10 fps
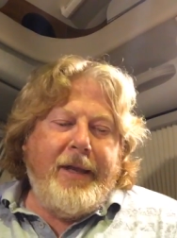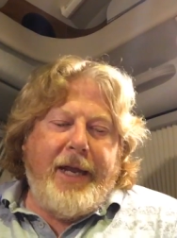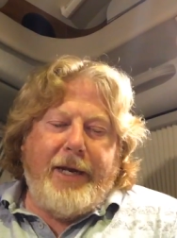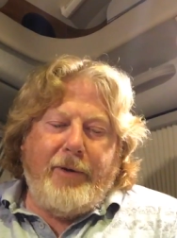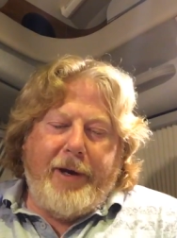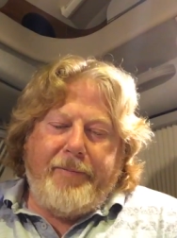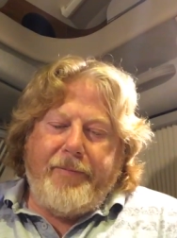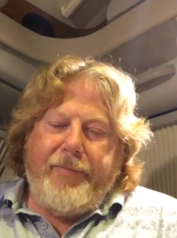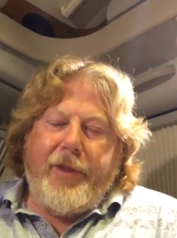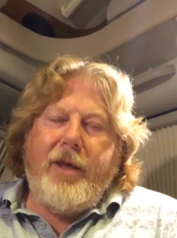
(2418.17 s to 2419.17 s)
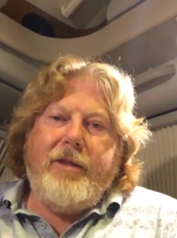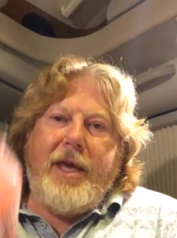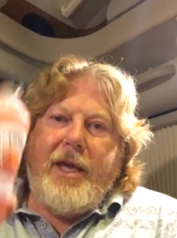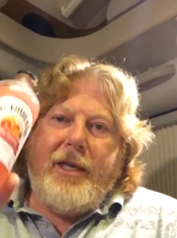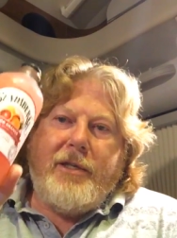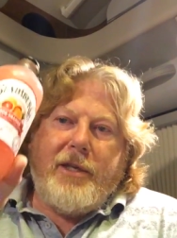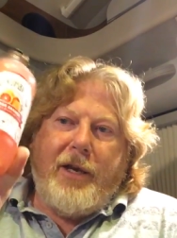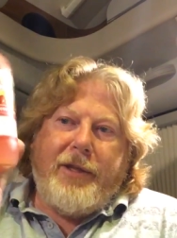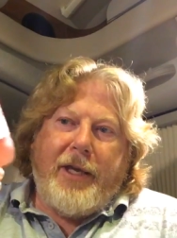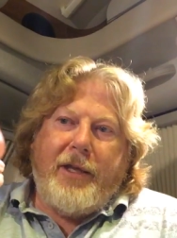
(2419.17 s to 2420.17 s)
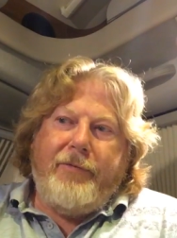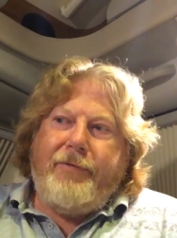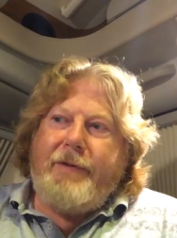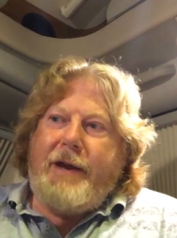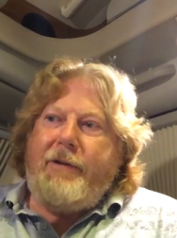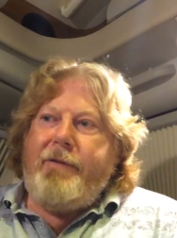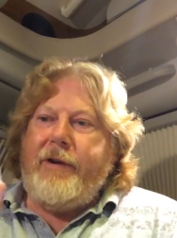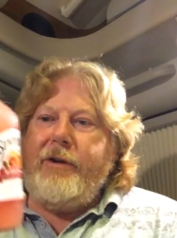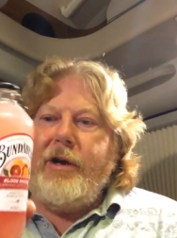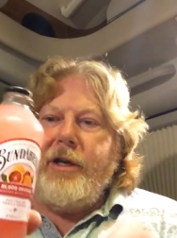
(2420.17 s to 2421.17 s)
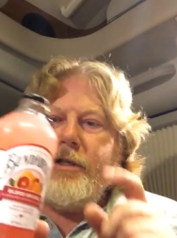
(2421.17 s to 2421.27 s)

anyway, these I think are very, very nice.